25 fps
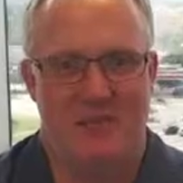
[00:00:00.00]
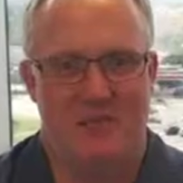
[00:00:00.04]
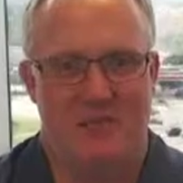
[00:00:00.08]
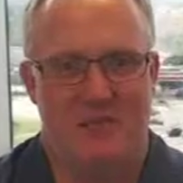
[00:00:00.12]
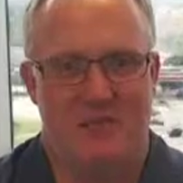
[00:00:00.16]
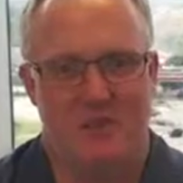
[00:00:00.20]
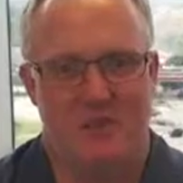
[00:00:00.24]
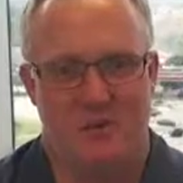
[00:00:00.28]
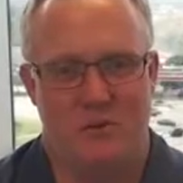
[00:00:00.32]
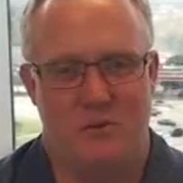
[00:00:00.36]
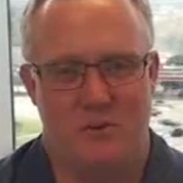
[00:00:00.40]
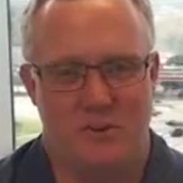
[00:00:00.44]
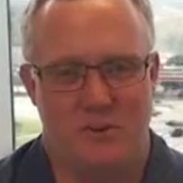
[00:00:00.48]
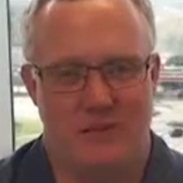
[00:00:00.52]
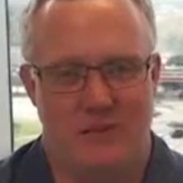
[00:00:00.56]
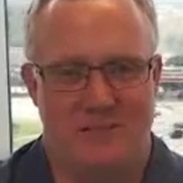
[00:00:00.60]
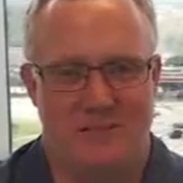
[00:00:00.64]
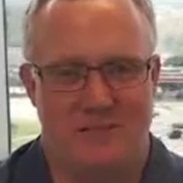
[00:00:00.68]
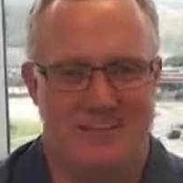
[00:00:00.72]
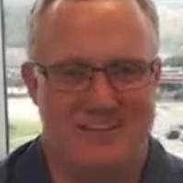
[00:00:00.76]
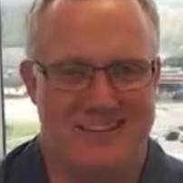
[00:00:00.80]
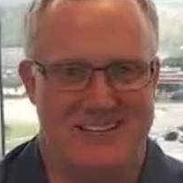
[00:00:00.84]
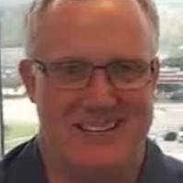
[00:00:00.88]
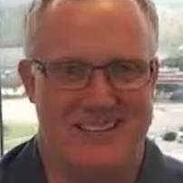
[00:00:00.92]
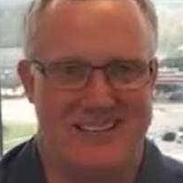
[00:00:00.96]
you for joining
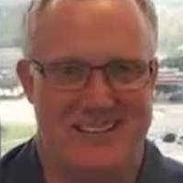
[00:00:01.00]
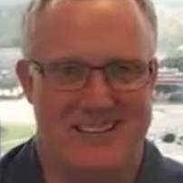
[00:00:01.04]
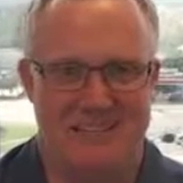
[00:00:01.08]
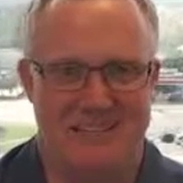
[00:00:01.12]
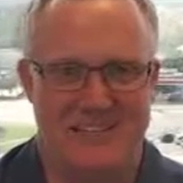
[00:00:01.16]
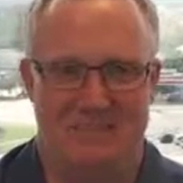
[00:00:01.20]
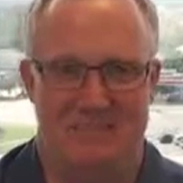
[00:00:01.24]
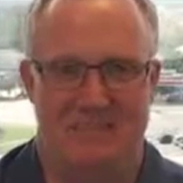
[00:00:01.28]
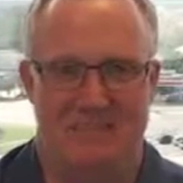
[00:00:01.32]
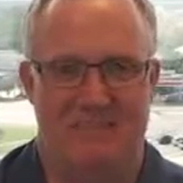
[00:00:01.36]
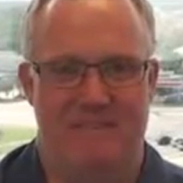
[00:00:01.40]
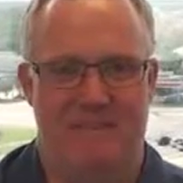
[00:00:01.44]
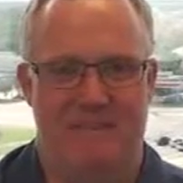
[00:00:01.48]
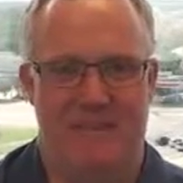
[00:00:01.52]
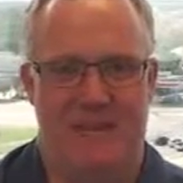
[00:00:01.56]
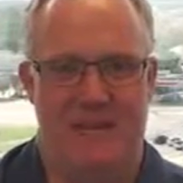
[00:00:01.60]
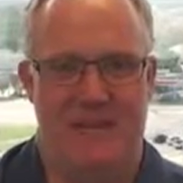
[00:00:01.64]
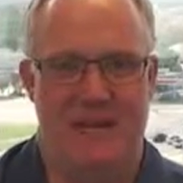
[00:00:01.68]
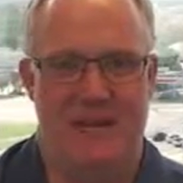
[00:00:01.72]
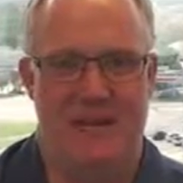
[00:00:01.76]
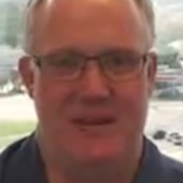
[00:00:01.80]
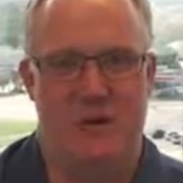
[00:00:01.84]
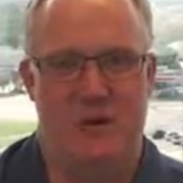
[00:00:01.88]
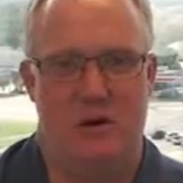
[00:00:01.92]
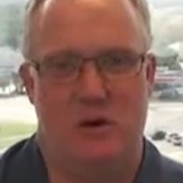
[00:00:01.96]
us on today's
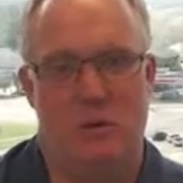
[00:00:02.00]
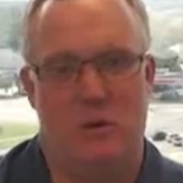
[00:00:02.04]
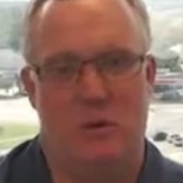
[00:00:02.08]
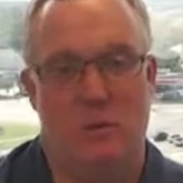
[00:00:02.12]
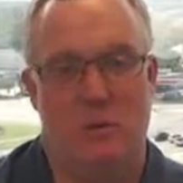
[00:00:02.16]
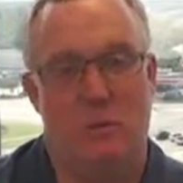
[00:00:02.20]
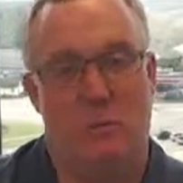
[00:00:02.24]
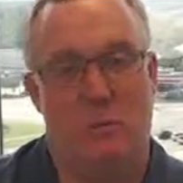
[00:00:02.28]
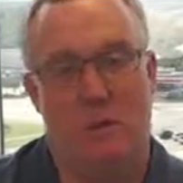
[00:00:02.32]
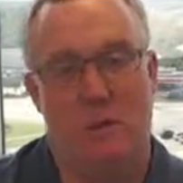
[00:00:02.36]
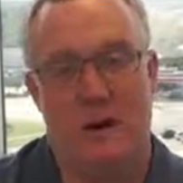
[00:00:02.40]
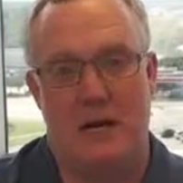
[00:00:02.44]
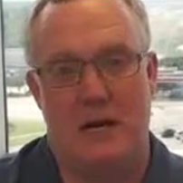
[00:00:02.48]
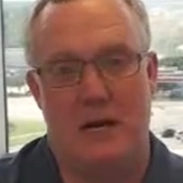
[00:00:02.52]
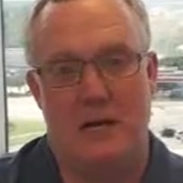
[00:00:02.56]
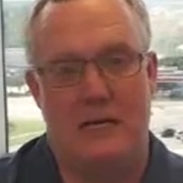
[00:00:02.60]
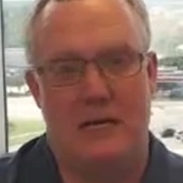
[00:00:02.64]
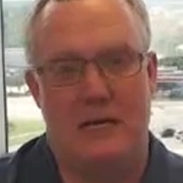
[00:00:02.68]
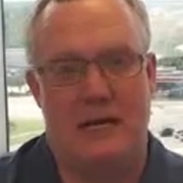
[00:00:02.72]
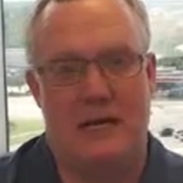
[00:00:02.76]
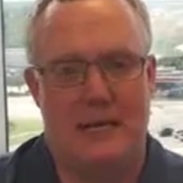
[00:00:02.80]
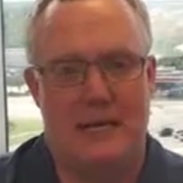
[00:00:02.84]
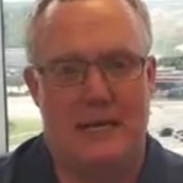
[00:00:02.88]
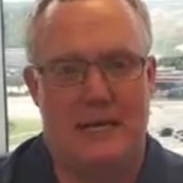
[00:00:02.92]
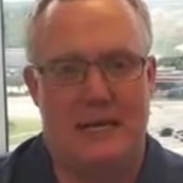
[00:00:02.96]
video
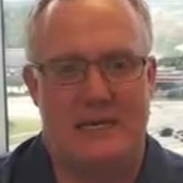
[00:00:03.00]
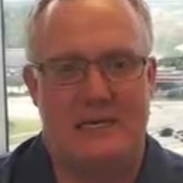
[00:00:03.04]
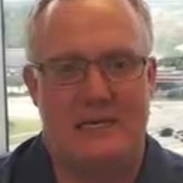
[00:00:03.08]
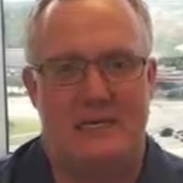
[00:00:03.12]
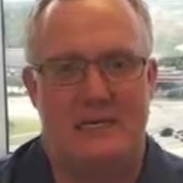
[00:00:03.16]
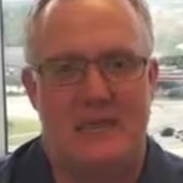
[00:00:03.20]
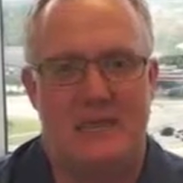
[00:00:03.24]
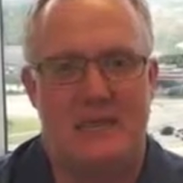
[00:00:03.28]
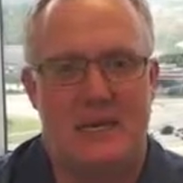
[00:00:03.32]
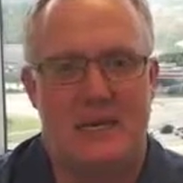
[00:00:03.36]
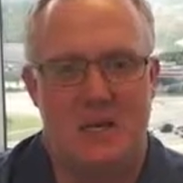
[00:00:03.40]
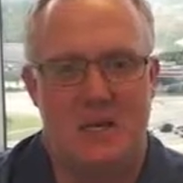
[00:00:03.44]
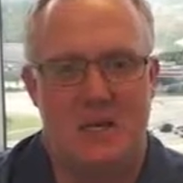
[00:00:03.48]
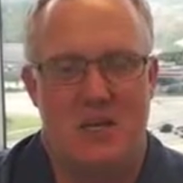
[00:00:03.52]
podcast.